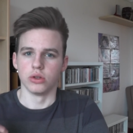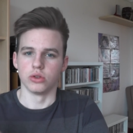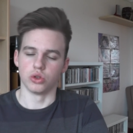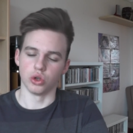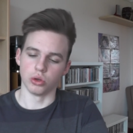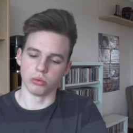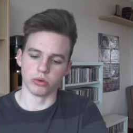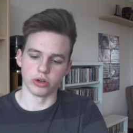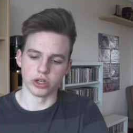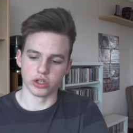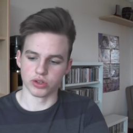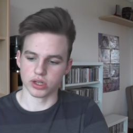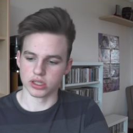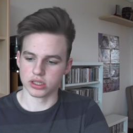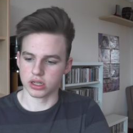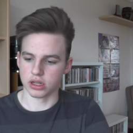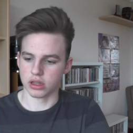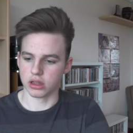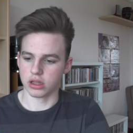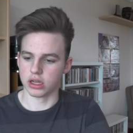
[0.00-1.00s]
do more
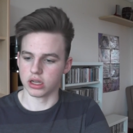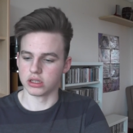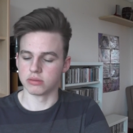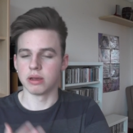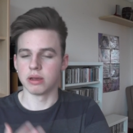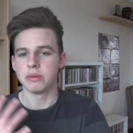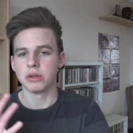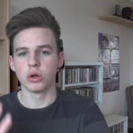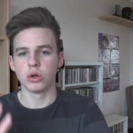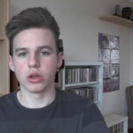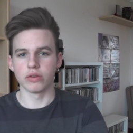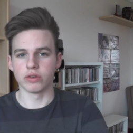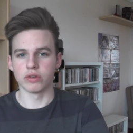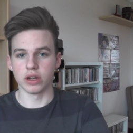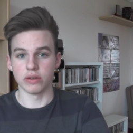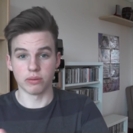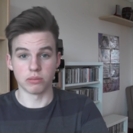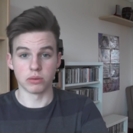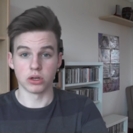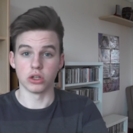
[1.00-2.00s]
interesting things. Maybe not even,
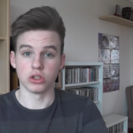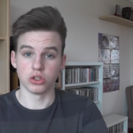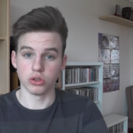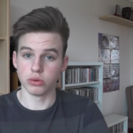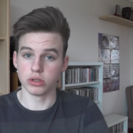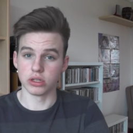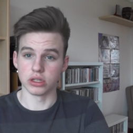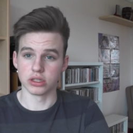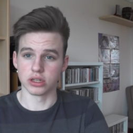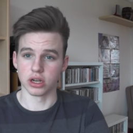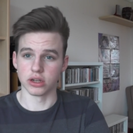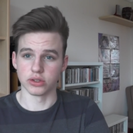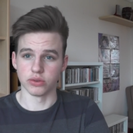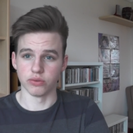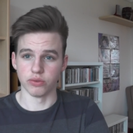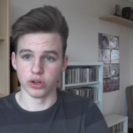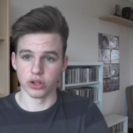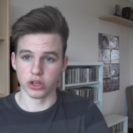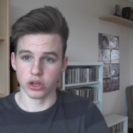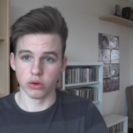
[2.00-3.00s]
if I'm going to do a discussion
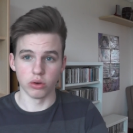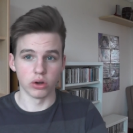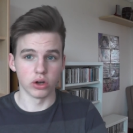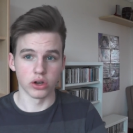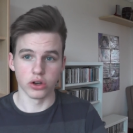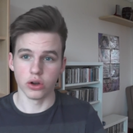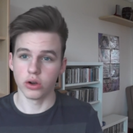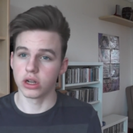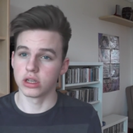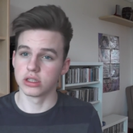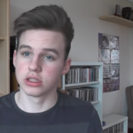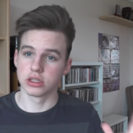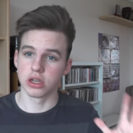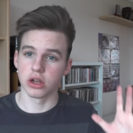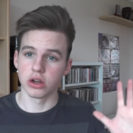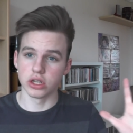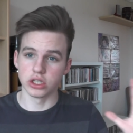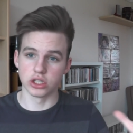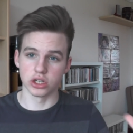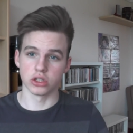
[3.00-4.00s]
video, not
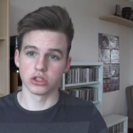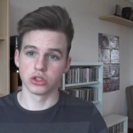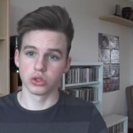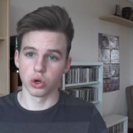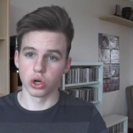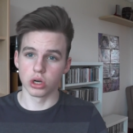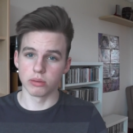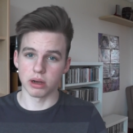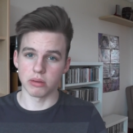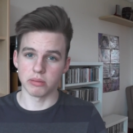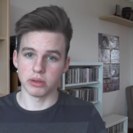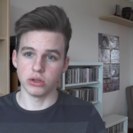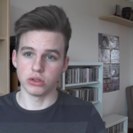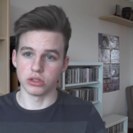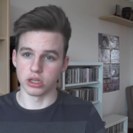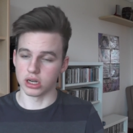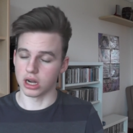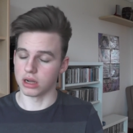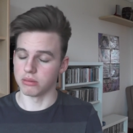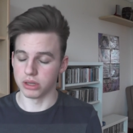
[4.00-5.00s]
necessarily just talk about
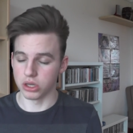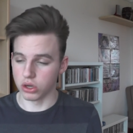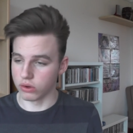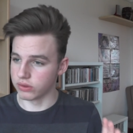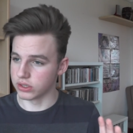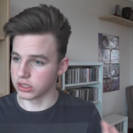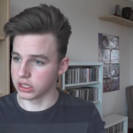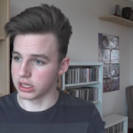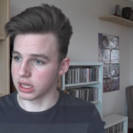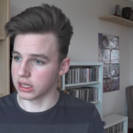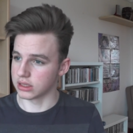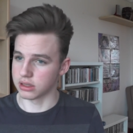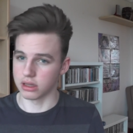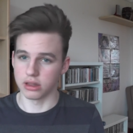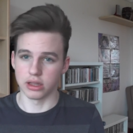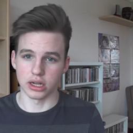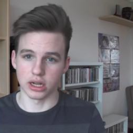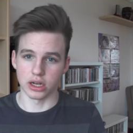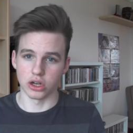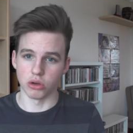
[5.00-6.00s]
music. I mean, obviously that's the
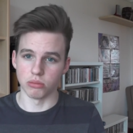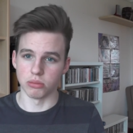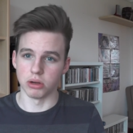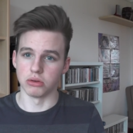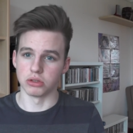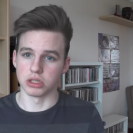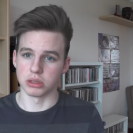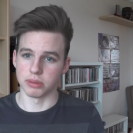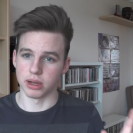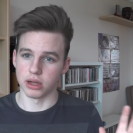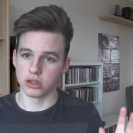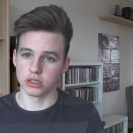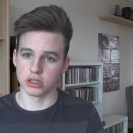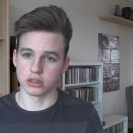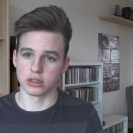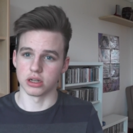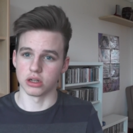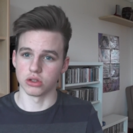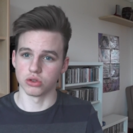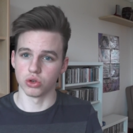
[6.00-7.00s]
thing I know most about, so
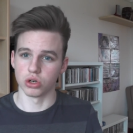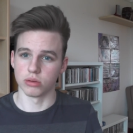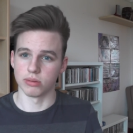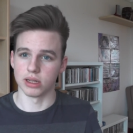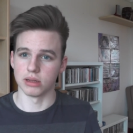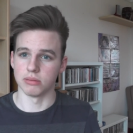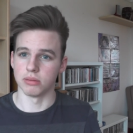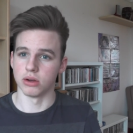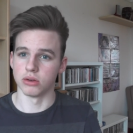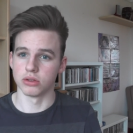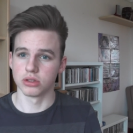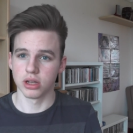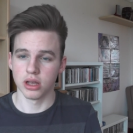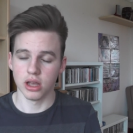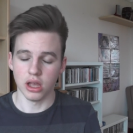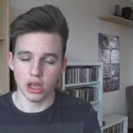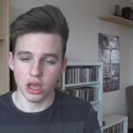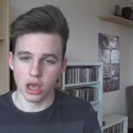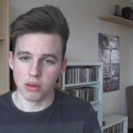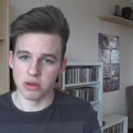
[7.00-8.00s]
that's the thing I'll talk about the most.
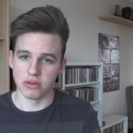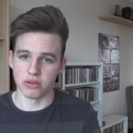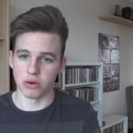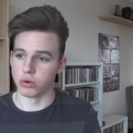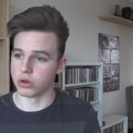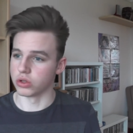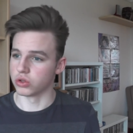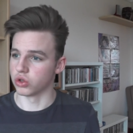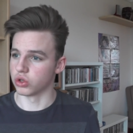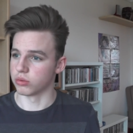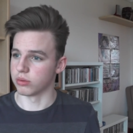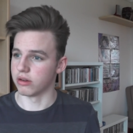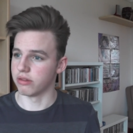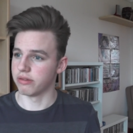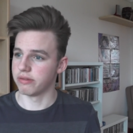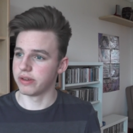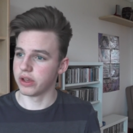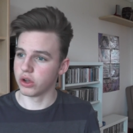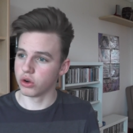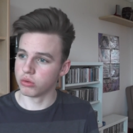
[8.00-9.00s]
If I want to talk about
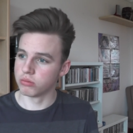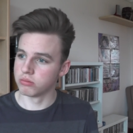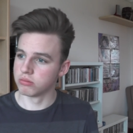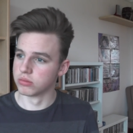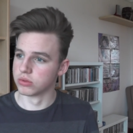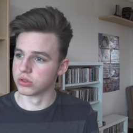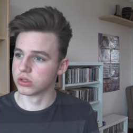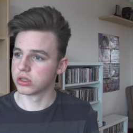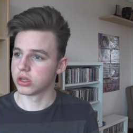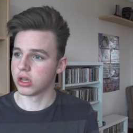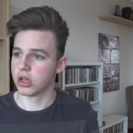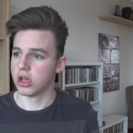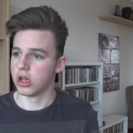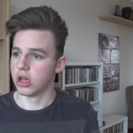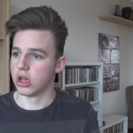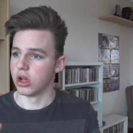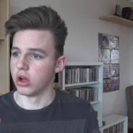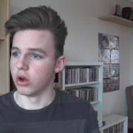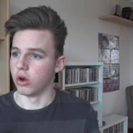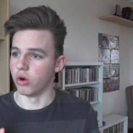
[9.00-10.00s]
films
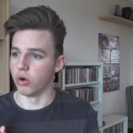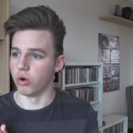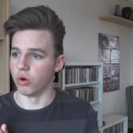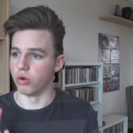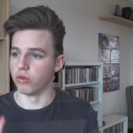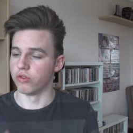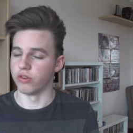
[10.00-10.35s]
or